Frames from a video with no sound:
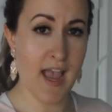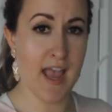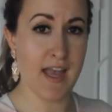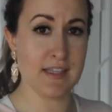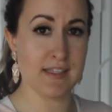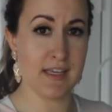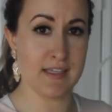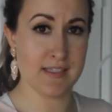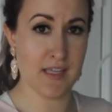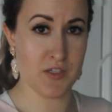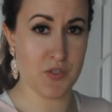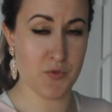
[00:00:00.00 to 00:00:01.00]
and
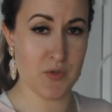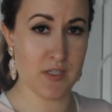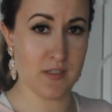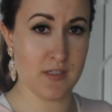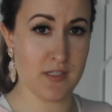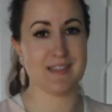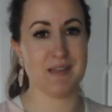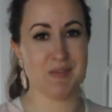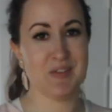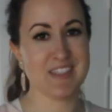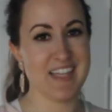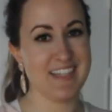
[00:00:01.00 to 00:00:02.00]
accessories. I'm
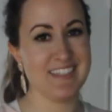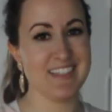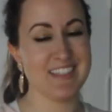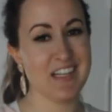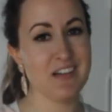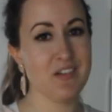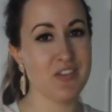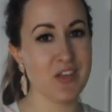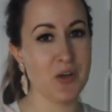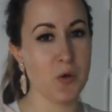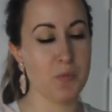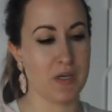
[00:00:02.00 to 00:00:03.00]
so excited to share with
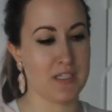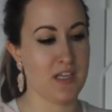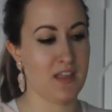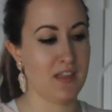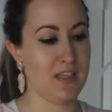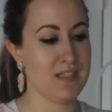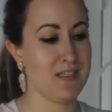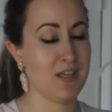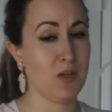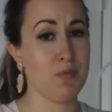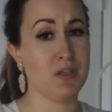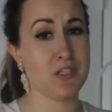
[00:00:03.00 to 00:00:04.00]
you because I think this is
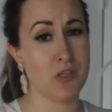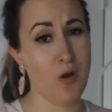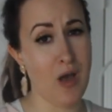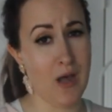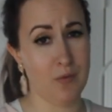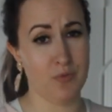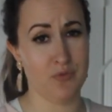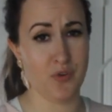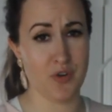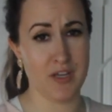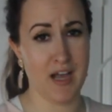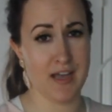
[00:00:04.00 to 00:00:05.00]
going to be so helpful
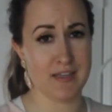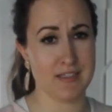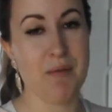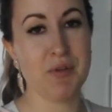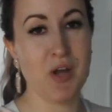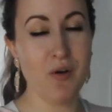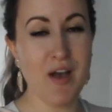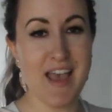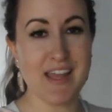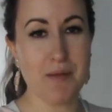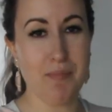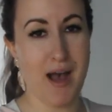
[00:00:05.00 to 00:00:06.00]
for you guys. I'm going to go
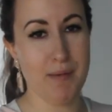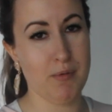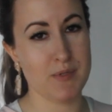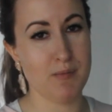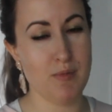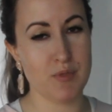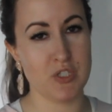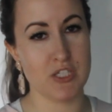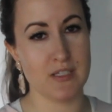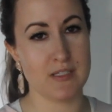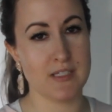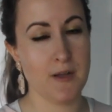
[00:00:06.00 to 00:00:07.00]
ahead and pop up some
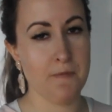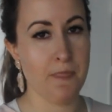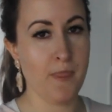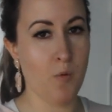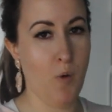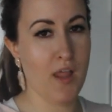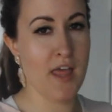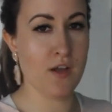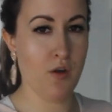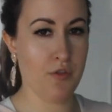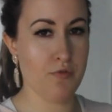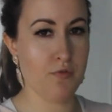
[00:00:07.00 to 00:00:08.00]
images while I
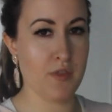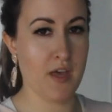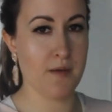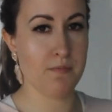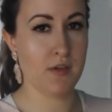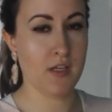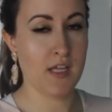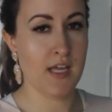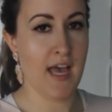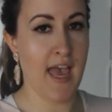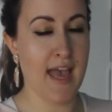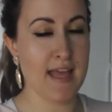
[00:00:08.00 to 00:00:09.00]
go through them
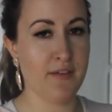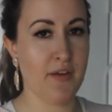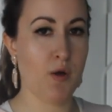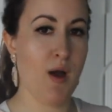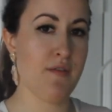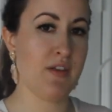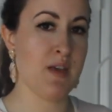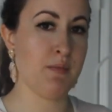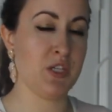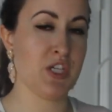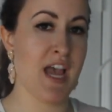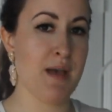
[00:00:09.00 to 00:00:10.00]
and if I don't have an
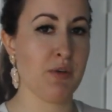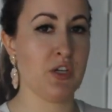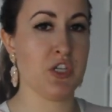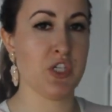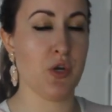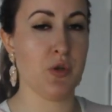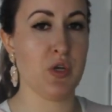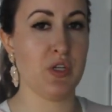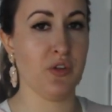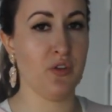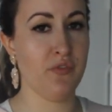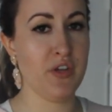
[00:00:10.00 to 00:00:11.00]
image, I am going to show you in
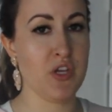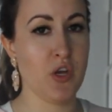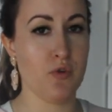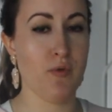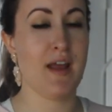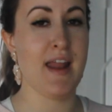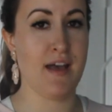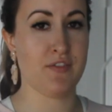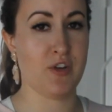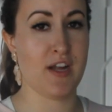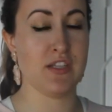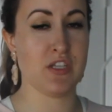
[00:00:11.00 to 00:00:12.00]
a little video right
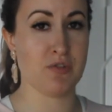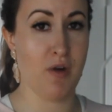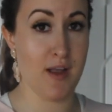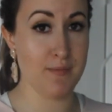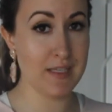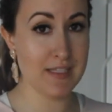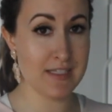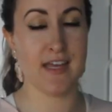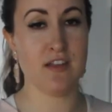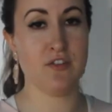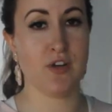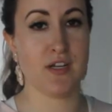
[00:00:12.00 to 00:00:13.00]
after I describe it.
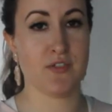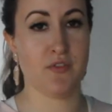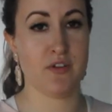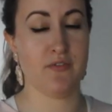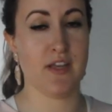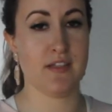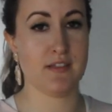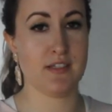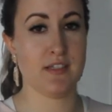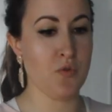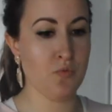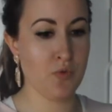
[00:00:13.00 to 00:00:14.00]
Getting dressed for an event
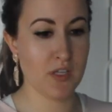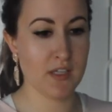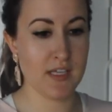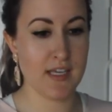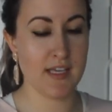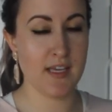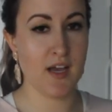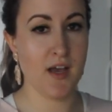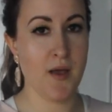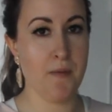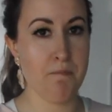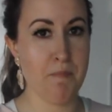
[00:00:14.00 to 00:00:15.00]
is really
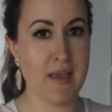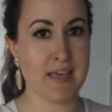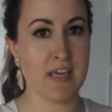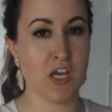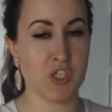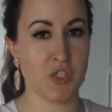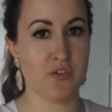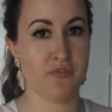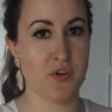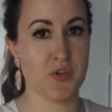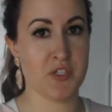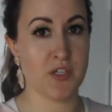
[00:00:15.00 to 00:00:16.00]
making a good
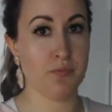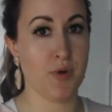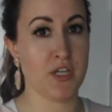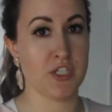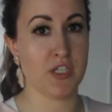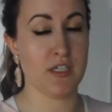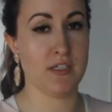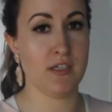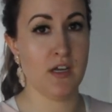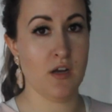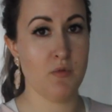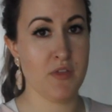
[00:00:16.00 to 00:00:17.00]
first impression
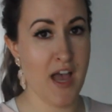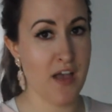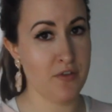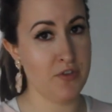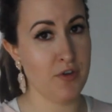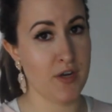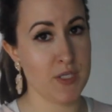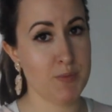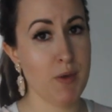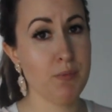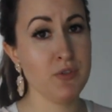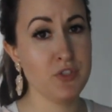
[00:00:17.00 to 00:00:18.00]
with how you dress.
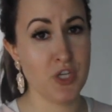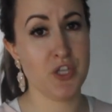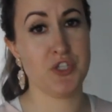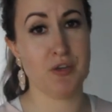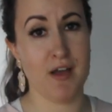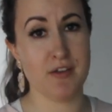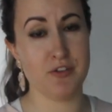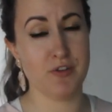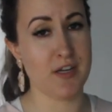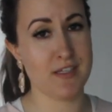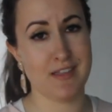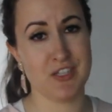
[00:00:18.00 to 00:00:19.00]
People judge you how you
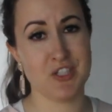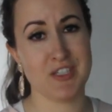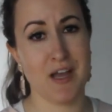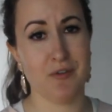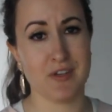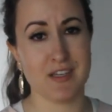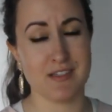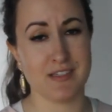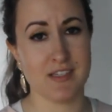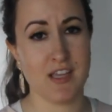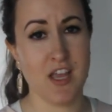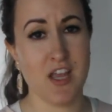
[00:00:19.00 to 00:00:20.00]
dress. That's just how it
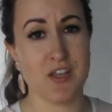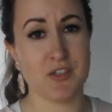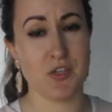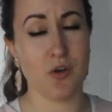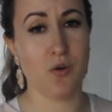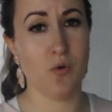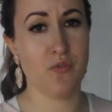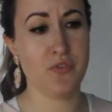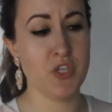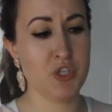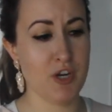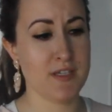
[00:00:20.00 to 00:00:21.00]
is. So if
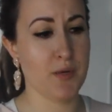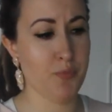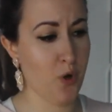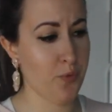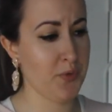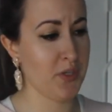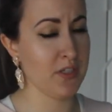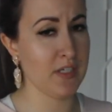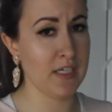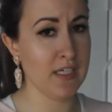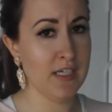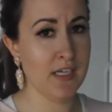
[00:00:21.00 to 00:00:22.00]
you dress
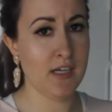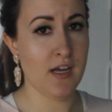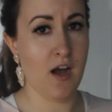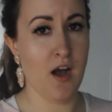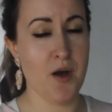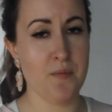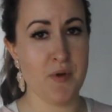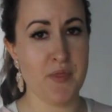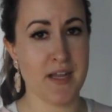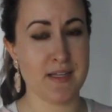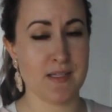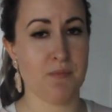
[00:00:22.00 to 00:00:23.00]
appropriately, um,
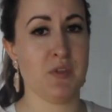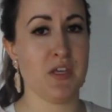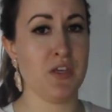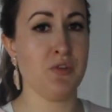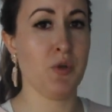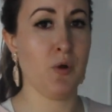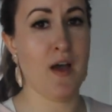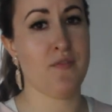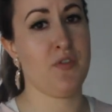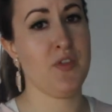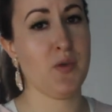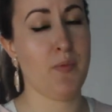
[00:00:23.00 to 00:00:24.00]
that is something you don't
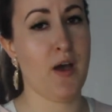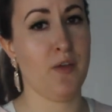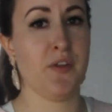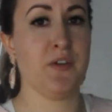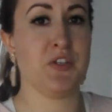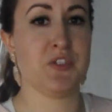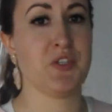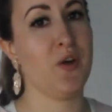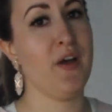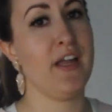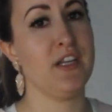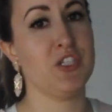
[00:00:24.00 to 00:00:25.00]
have to think about. Then you can just
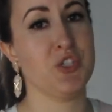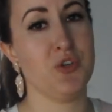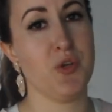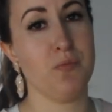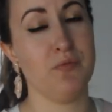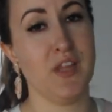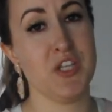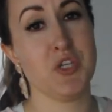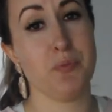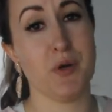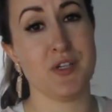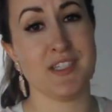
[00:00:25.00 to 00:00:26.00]
go ahead and show you, let
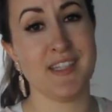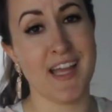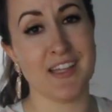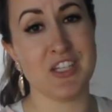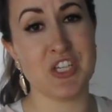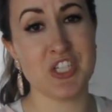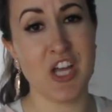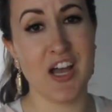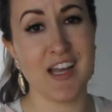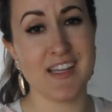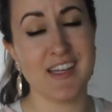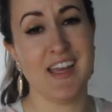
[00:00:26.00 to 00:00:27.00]
your personality
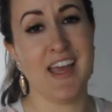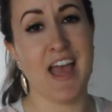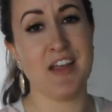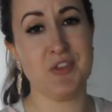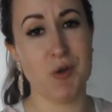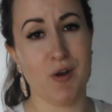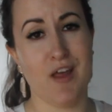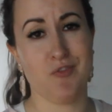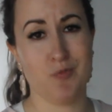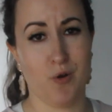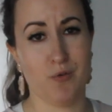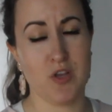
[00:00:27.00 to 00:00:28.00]
shine and don't have
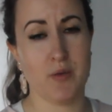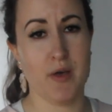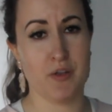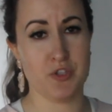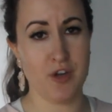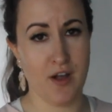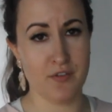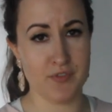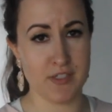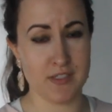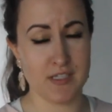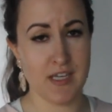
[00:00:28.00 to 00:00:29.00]
to worry about your
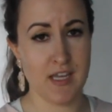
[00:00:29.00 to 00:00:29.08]
outfit.